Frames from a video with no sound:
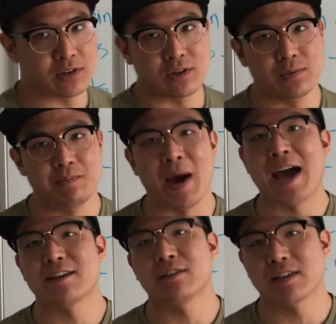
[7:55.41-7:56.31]
you could
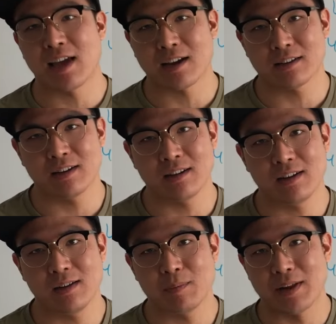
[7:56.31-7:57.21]
manually calculate
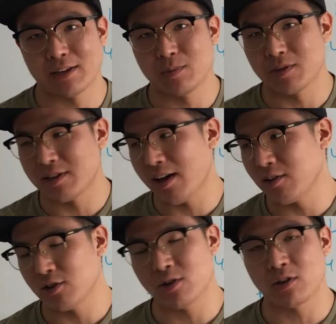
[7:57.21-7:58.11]
it, but that's too much
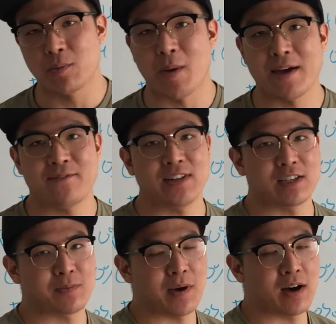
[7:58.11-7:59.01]
out. You could go to
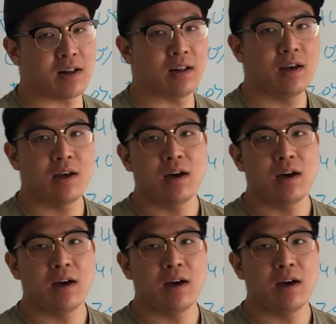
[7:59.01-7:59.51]
MyFitnessPal